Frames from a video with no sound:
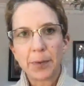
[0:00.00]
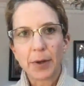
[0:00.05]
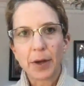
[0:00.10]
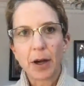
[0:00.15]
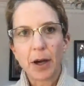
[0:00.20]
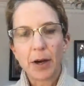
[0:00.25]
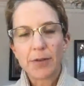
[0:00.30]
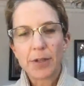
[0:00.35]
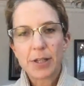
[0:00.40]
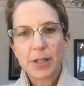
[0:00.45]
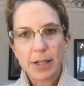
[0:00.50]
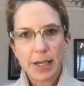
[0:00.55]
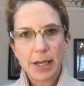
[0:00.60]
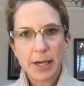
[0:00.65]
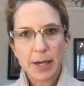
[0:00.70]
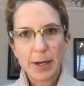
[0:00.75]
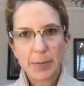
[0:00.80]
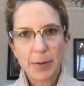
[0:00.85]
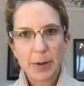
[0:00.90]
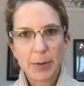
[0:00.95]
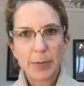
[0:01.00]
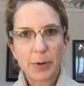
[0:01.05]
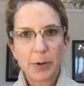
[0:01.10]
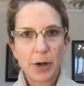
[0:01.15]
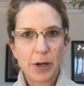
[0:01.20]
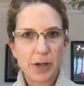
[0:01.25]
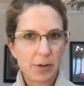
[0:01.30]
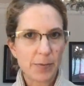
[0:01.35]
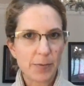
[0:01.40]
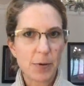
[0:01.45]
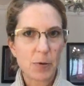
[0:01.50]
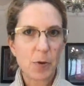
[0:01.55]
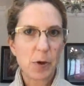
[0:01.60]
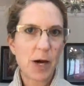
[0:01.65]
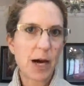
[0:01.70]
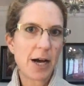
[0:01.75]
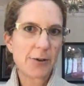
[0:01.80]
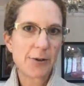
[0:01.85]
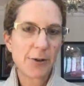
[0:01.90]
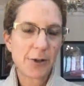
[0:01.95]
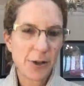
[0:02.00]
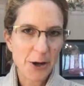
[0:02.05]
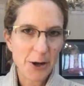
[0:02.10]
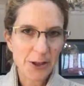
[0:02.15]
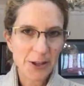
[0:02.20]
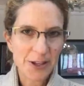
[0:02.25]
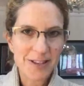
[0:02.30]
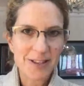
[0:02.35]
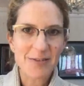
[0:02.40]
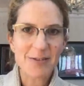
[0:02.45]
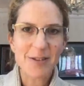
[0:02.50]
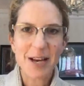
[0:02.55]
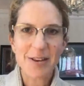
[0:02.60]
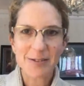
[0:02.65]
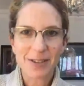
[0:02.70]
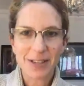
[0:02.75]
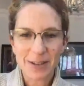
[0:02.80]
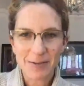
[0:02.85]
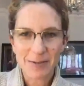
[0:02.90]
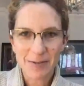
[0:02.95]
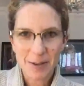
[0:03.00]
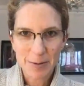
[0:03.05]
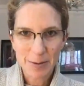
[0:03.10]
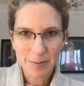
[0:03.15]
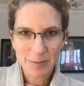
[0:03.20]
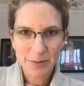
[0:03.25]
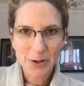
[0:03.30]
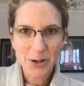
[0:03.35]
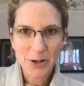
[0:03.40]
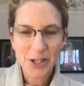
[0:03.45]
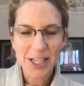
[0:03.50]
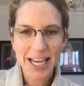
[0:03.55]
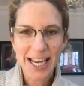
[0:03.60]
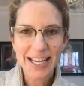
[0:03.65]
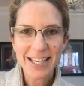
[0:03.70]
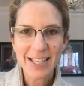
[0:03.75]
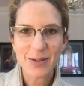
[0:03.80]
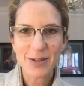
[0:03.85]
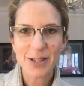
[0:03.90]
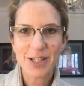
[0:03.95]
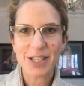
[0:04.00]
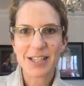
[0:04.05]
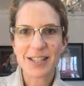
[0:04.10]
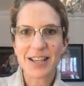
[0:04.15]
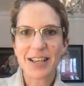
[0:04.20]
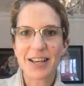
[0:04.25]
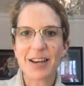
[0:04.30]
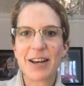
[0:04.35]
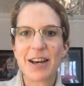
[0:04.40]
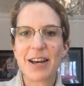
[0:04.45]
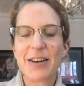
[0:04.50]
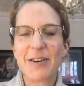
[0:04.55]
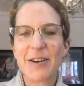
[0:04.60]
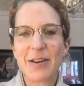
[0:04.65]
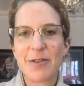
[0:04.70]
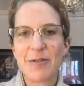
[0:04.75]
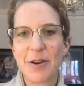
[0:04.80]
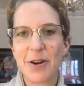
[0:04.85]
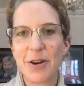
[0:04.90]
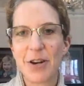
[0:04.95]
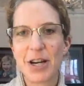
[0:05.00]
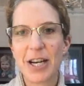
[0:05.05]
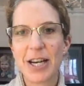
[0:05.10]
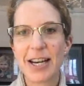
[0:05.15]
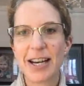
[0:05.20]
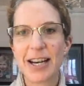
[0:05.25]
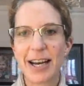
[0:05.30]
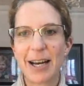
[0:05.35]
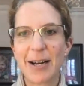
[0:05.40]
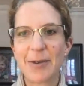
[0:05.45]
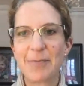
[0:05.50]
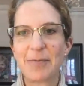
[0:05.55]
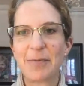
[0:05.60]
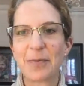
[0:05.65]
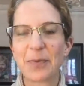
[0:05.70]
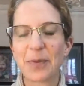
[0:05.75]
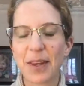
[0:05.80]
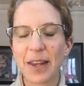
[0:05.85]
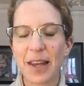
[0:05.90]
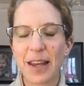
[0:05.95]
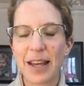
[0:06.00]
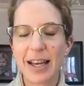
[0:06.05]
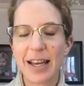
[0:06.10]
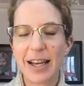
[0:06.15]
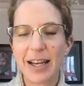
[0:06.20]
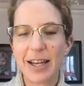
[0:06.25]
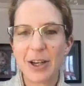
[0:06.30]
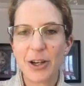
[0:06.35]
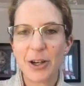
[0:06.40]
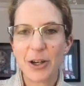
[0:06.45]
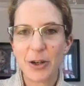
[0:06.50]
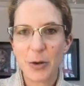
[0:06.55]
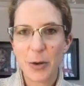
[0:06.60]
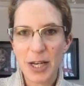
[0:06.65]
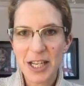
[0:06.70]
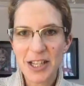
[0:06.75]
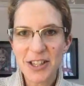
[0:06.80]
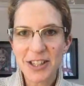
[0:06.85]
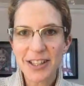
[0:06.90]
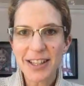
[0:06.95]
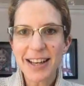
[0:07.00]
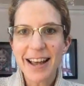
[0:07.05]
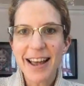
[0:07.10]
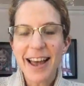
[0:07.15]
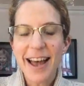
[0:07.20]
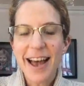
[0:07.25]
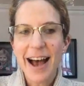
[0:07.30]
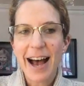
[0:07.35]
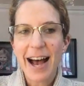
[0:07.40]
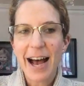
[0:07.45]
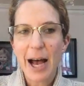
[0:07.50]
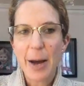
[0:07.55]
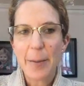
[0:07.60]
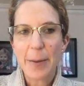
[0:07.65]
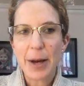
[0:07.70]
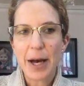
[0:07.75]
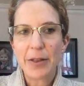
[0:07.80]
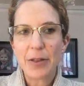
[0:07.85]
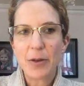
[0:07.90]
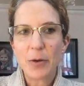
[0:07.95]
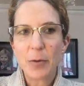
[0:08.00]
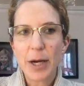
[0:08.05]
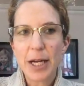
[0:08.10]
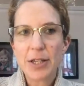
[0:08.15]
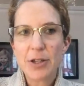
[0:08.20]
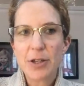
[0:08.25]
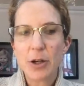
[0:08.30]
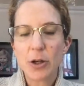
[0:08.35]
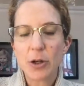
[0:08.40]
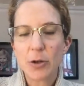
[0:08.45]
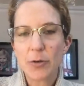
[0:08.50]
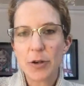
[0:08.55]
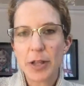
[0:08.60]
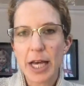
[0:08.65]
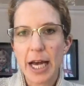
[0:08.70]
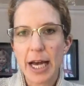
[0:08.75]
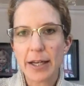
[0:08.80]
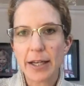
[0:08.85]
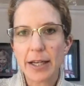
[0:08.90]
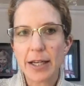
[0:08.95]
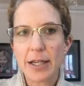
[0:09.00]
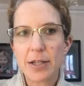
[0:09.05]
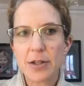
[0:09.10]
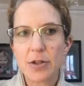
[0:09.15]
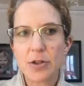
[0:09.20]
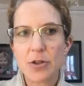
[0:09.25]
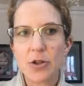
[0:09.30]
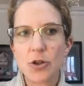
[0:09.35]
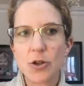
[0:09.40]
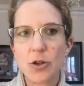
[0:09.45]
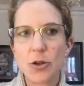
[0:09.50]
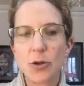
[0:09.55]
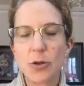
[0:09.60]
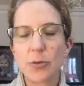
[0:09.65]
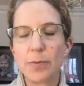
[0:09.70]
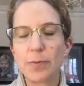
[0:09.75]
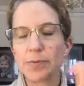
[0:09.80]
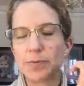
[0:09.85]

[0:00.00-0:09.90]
obviously people ask me, well, how do you know this if we haven't given them food yet? Which is a very good question. And the way to look for that is to